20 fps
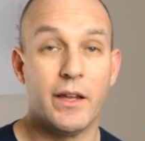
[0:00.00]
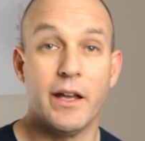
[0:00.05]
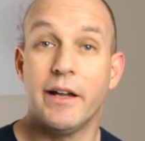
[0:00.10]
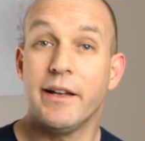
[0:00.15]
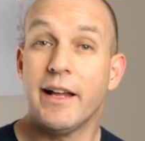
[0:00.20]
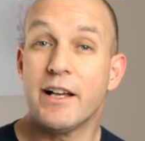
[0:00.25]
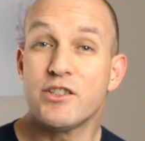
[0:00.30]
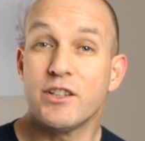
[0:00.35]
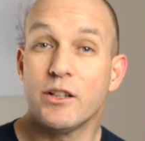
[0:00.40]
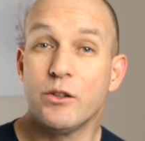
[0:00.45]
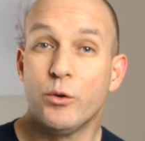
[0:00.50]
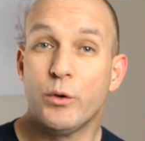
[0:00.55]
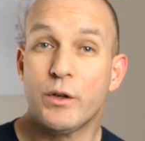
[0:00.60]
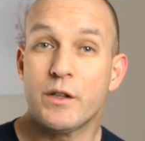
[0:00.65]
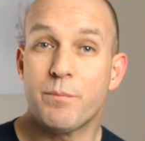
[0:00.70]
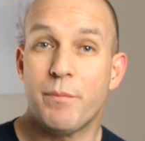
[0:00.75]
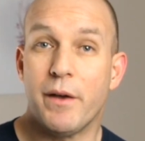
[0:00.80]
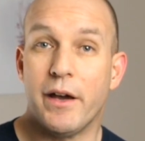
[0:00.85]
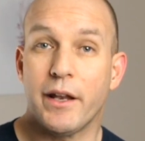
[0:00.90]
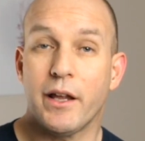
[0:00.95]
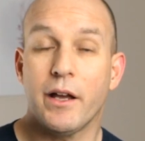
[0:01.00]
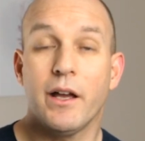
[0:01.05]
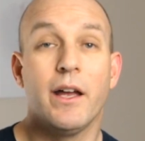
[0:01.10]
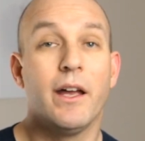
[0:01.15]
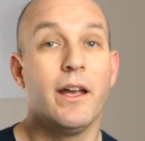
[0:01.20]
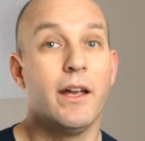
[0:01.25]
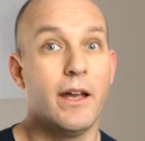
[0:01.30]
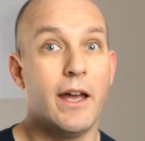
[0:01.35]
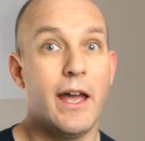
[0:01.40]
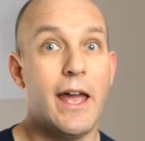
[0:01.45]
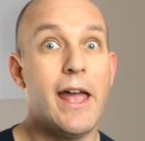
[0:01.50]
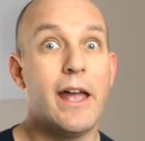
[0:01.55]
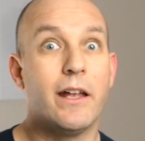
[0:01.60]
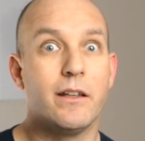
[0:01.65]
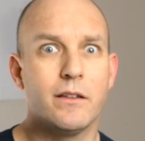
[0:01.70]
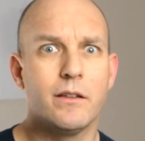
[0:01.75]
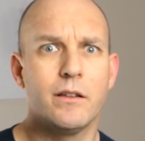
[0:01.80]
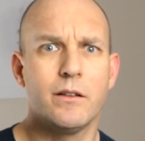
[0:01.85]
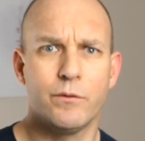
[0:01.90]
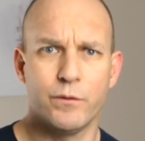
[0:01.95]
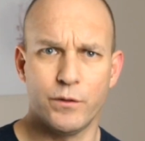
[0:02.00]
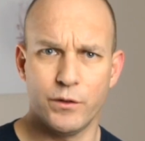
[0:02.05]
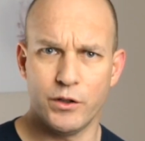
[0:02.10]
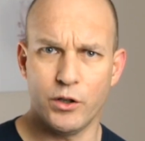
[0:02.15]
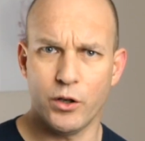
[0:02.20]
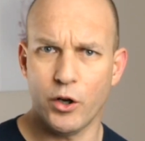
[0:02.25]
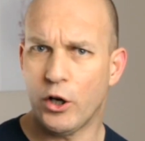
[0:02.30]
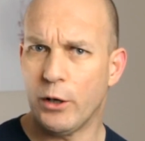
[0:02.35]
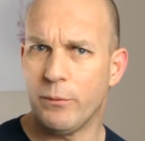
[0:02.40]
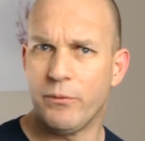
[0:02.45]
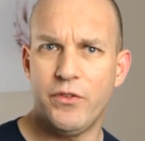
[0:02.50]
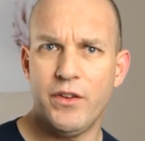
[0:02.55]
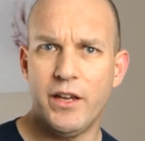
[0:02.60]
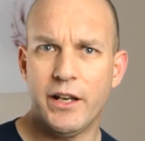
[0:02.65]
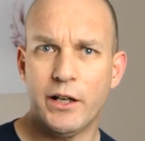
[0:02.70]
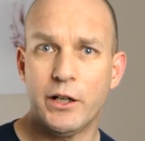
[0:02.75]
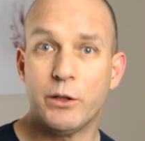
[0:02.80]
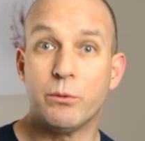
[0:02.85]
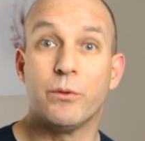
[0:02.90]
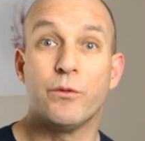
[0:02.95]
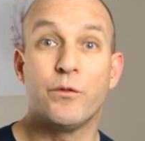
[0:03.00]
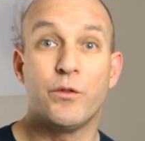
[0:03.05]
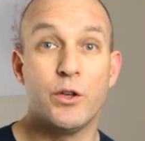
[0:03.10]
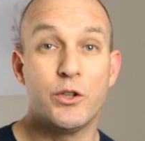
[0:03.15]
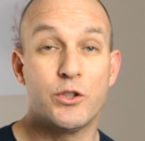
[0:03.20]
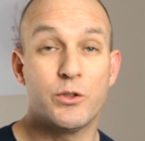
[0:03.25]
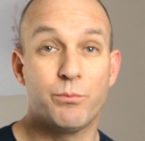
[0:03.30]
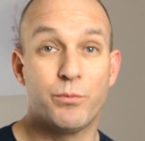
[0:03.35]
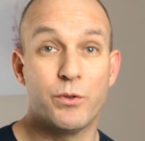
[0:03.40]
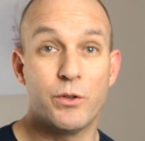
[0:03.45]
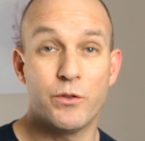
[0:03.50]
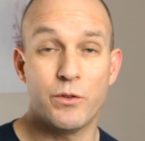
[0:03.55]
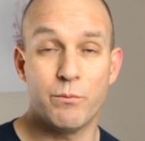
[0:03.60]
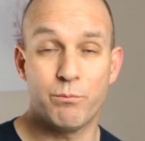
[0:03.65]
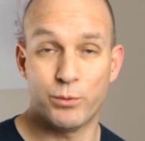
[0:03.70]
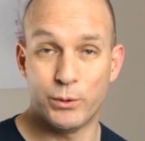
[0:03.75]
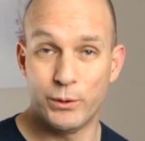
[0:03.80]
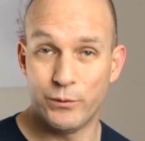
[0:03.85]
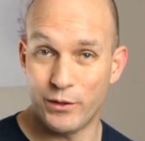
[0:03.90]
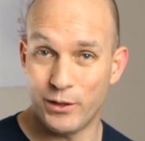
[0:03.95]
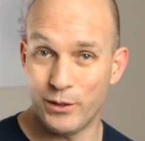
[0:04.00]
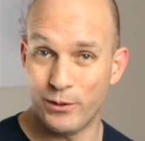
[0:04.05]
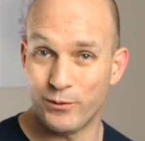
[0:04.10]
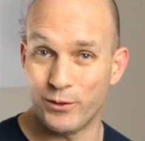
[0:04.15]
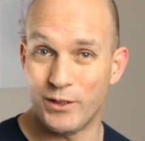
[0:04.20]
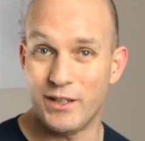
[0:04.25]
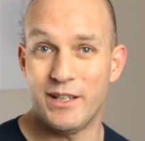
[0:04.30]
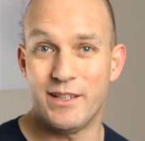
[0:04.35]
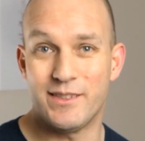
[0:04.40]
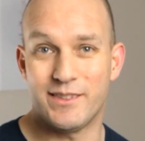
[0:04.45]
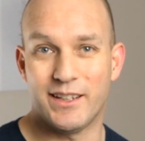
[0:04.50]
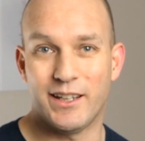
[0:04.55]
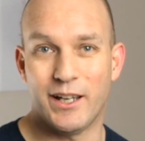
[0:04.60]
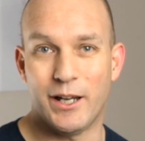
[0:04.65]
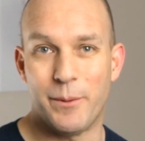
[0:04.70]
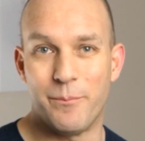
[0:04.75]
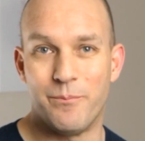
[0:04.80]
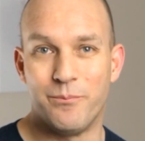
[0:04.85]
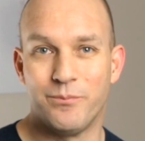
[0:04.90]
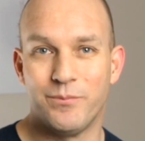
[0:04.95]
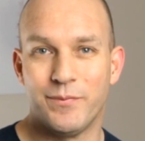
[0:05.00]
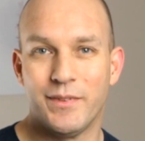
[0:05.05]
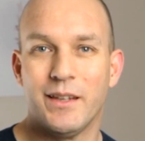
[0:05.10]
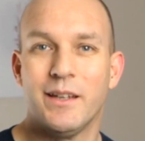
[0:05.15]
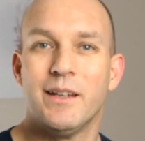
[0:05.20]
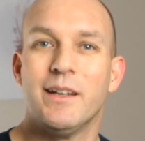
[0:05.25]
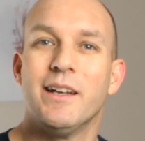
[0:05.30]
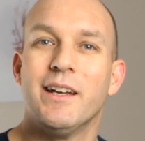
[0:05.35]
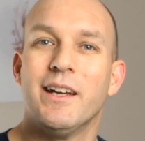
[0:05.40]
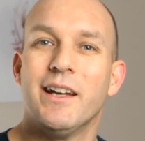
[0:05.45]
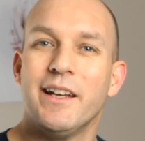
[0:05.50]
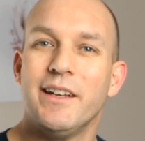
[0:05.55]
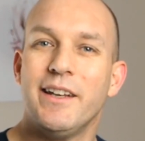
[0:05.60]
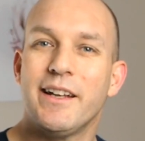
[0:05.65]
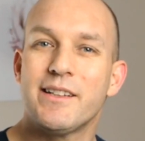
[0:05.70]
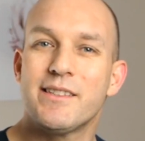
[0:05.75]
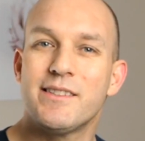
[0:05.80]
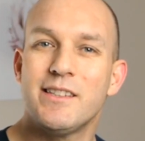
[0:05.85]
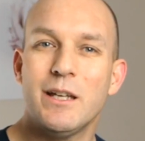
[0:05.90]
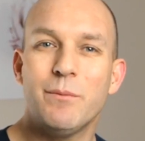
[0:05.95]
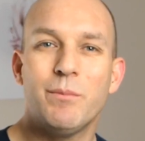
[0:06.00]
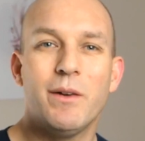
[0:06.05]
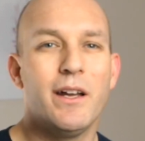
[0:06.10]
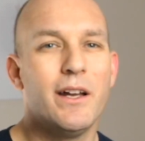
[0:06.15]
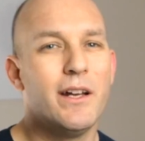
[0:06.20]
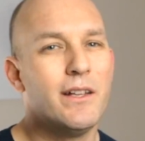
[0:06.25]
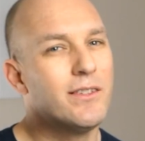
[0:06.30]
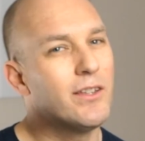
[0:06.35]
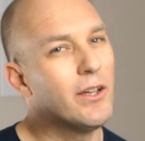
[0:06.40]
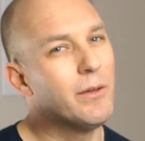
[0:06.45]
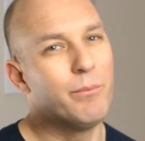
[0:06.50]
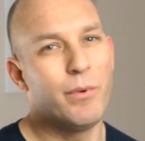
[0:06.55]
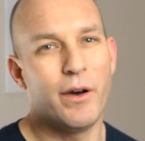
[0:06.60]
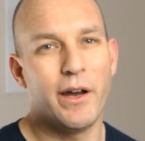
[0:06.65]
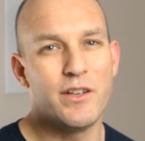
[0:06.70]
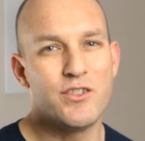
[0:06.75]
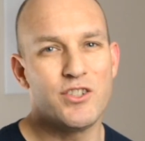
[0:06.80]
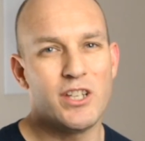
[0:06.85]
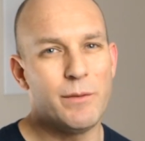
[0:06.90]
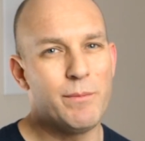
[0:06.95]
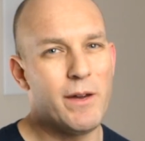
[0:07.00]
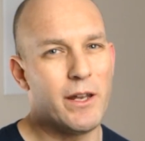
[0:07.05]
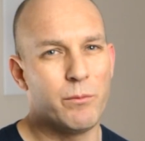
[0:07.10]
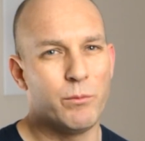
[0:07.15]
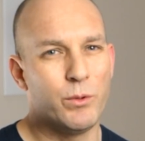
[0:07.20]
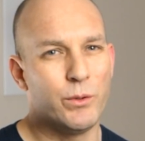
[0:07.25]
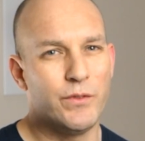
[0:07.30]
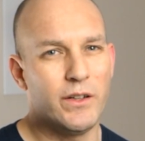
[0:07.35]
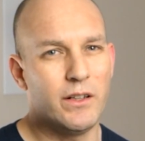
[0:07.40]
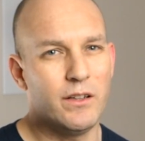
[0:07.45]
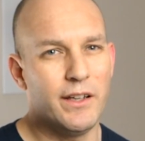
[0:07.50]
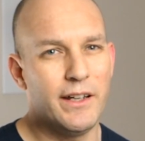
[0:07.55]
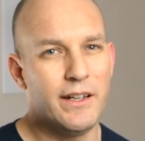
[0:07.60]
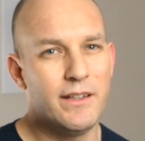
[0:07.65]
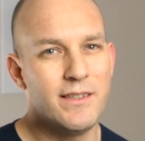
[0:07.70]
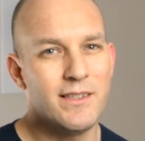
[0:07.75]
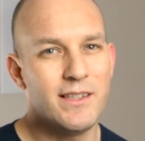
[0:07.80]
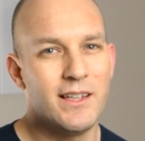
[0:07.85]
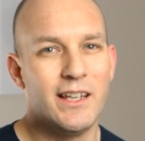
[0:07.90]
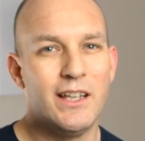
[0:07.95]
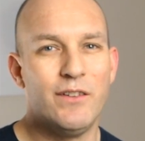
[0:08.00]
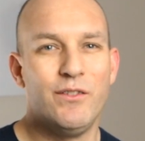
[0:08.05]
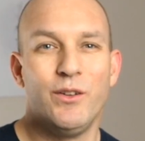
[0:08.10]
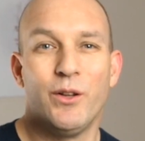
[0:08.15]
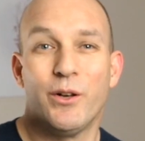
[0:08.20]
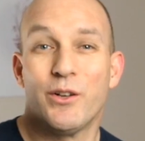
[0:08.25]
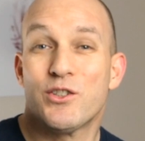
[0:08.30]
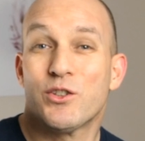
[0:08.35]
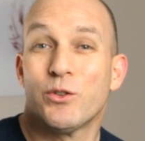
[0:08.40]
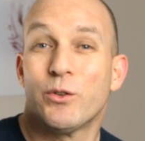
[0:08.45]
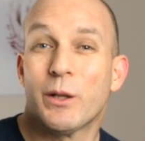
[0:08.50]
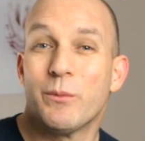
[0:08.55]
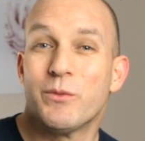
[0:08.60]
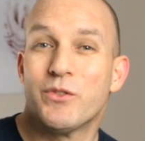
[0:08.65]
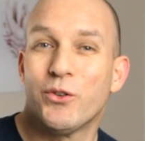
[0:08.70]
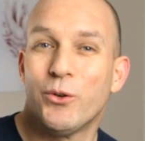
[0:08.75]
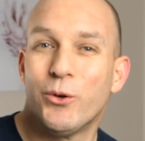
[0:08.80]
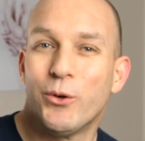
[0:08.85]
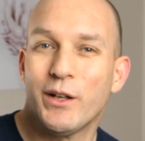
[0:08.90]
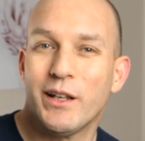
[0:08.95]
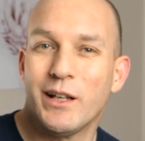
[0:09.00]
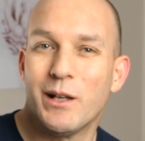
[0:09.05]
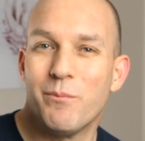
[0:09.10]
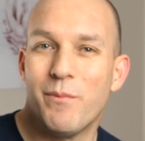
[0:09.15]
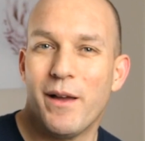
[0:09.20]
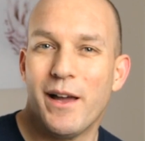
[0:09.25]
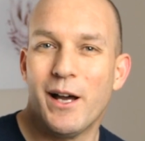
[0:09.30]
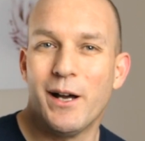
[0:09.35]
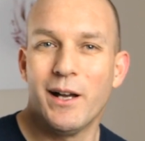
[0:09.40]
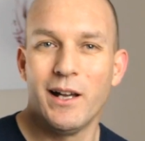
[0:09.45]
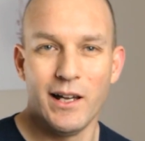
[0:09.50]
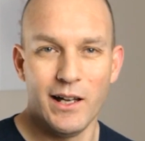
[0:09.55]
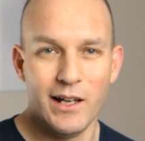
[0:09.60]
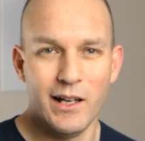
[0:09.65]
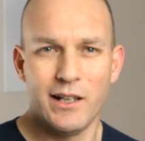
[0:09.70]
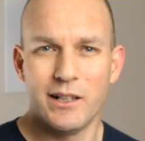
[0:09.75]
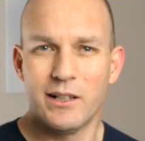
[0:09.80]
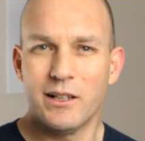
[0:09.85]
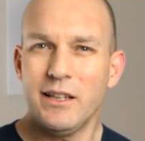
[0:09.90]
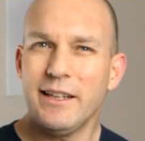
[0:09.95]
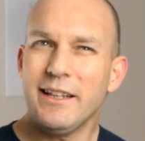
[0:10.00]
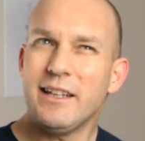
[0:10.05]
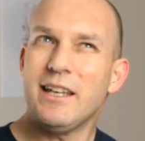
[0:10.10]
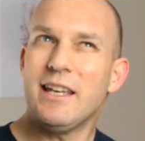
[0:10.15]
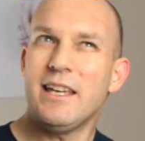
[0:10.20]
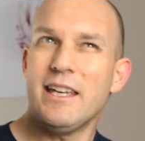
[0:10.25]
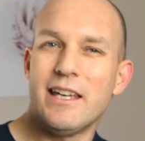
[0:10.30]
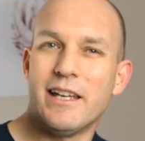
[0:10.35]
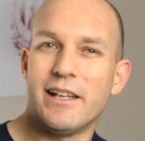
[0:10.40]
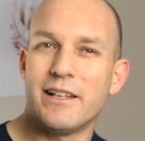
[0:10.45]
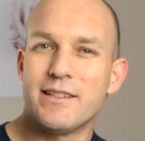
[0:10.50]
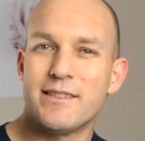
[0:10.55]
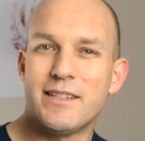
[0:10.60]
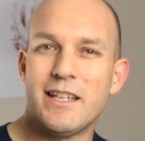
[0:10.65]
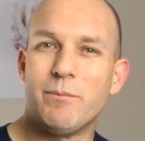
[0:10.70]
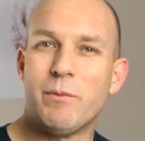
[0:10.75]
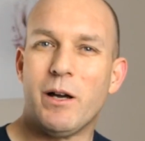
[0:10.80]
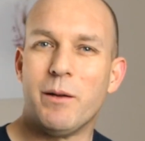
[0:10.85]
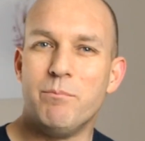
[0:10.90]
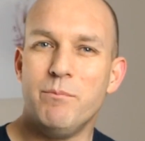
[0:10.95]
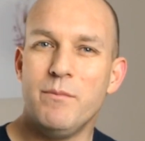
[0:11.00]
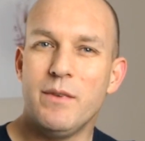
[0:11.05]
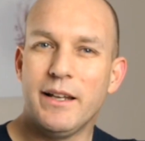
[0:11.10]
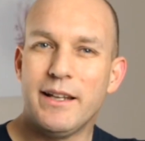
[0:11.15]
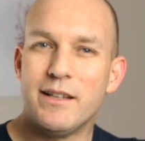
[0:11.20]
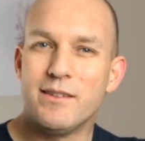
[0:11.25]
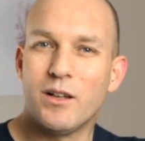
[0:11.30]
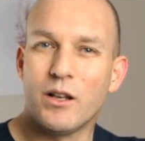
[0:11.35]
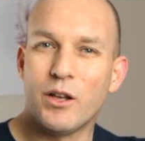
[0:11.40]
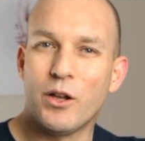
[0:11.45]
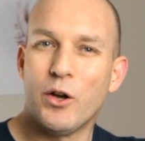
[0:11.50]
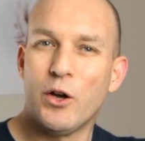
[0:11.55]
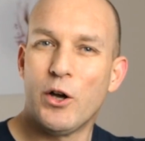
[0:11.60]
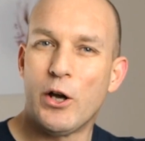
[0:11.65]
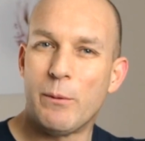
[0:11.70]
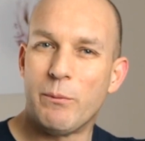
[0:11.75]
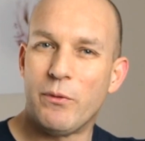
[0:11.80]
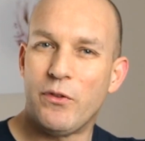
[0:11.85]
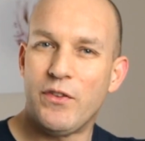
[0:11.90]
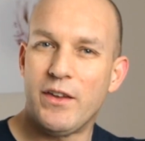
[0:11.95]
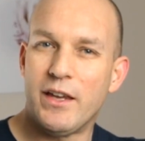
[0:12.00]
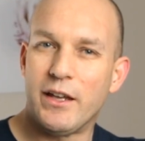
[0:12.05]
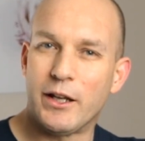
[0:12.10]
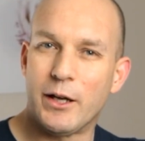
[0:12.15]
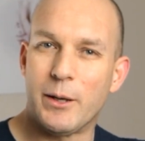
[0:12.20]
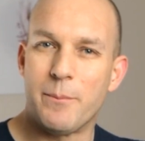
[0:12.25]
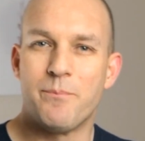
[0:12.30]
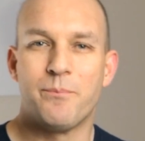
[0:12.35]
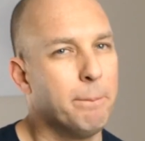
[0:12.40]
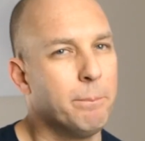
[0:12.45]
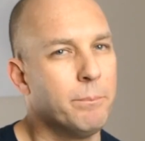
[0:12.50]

It actually looks better, and for your home theater, it will future-proof you for years to come. Next tip, don't buy a cheap anamorphic lens. If you're not sure what I'm talking about, click here to see my million dollar home theater.